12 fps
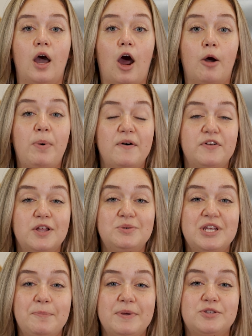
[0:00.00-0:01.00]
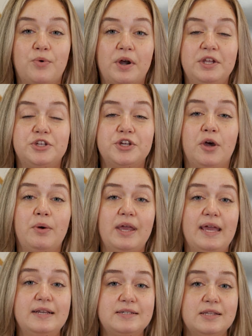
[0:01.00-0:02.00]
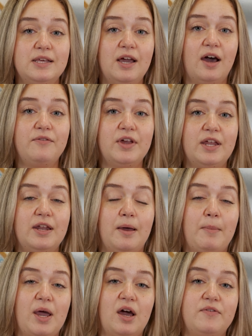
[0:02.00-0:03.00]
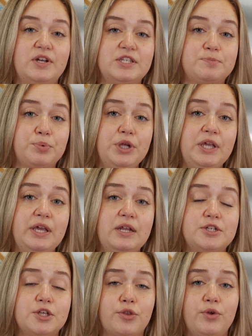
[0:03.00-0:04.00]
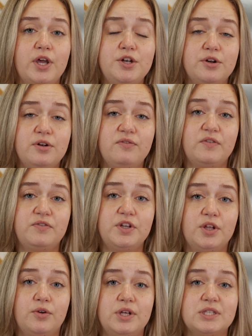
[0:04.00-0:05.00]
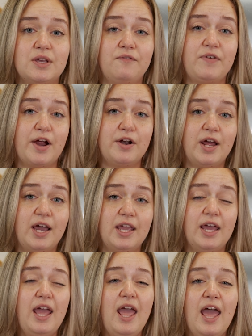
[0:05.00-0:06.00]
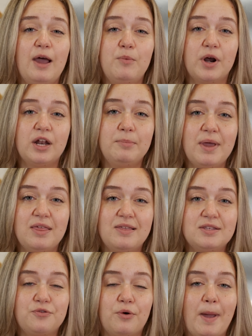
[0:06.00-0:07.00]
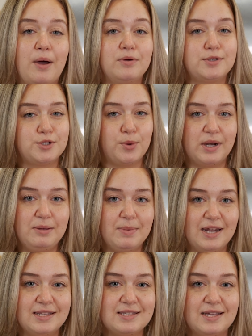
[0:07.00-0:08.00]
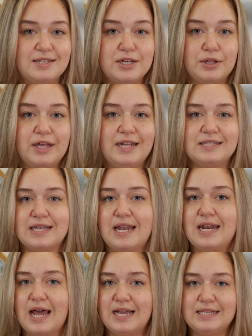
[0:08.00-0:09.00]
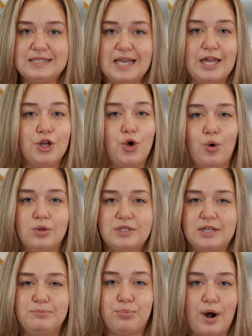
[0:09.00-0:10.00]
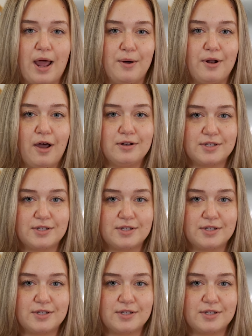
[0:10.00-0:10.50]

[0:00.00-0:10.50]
Our buffalo dip is ready to go into the oven. My oven is preheated to 350 degrees Fahrenheit, and we're gonna bake this for about 20 minutes until it is nice and golden brown on